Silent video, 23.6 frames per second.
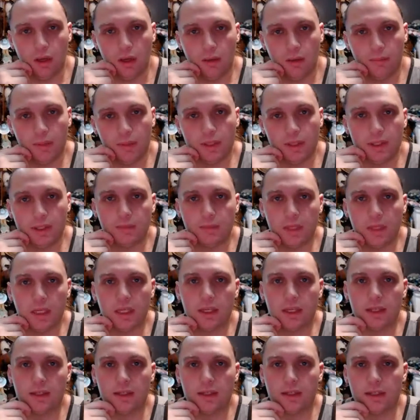but to
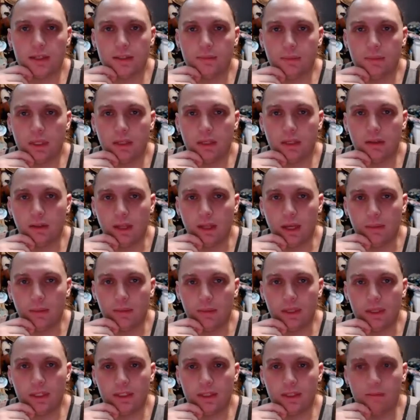me it does mean a lot,
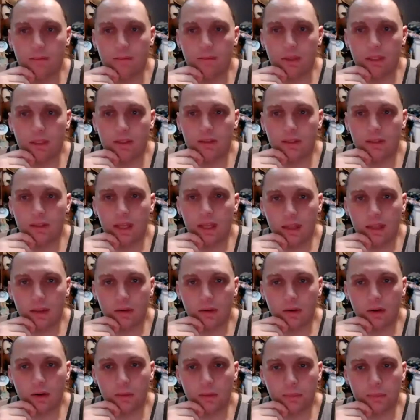because it means that
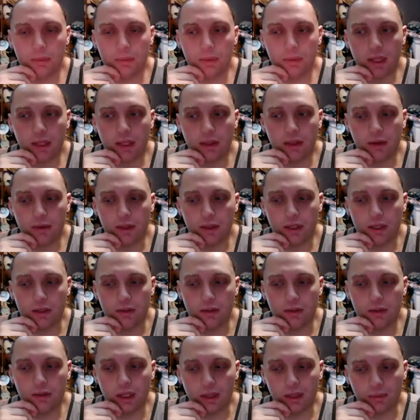there are people out there that
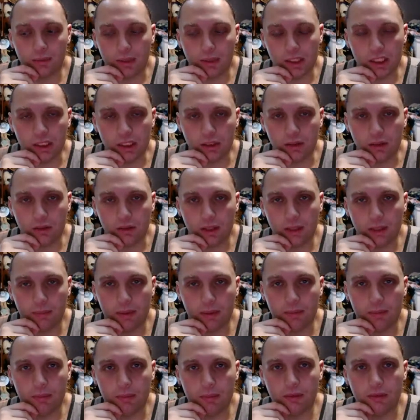do like my channel, that
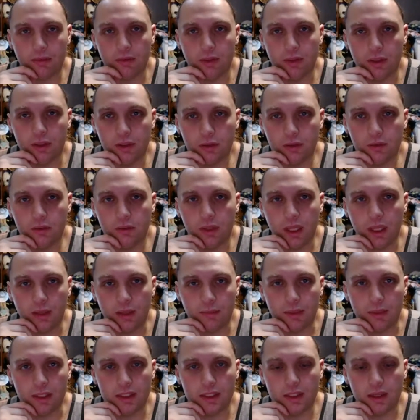people do like
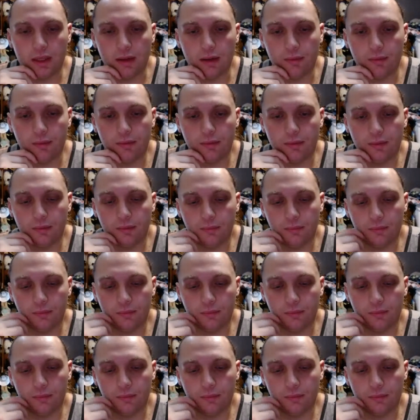my stuff.